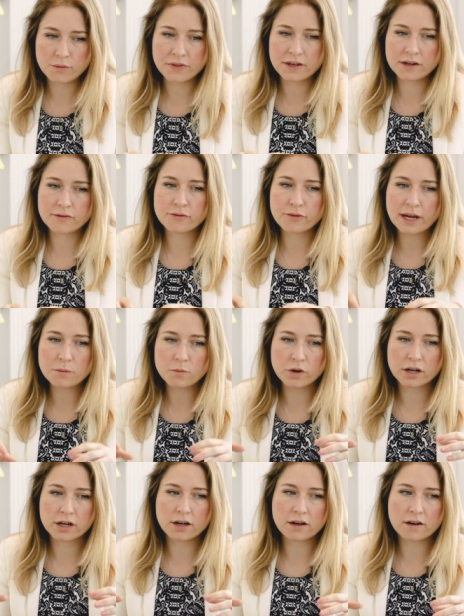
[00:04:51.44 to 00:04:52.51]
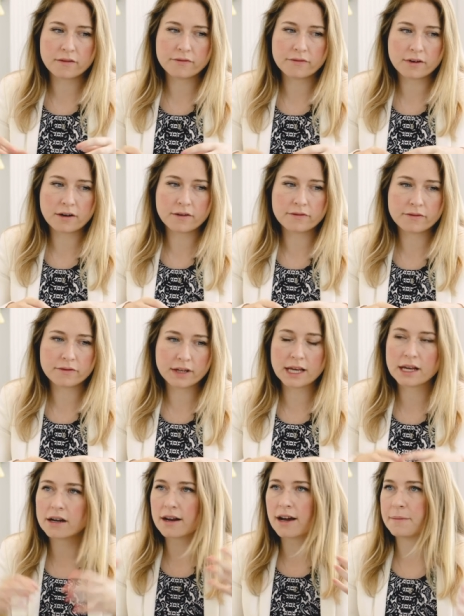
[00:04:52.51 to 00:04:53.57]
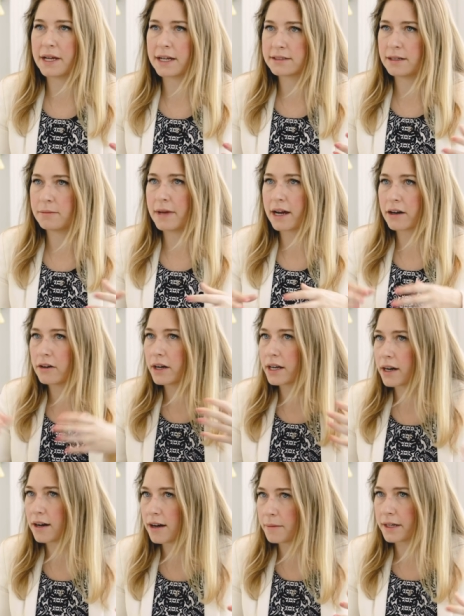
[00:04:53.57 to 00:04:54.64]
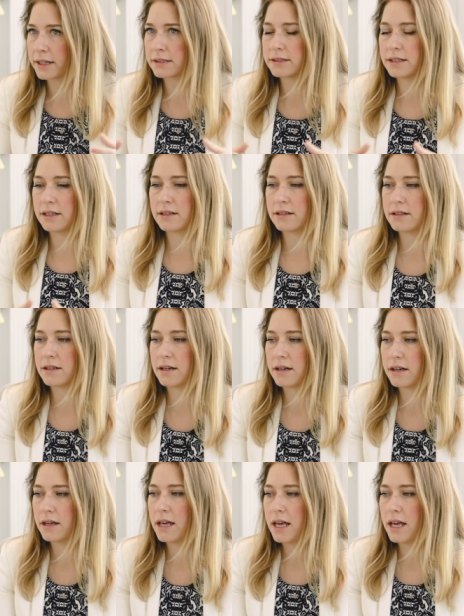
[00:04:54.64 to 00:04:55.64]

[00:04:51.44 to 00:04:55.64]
within a framework of, of economics and macroeconomics. And uh,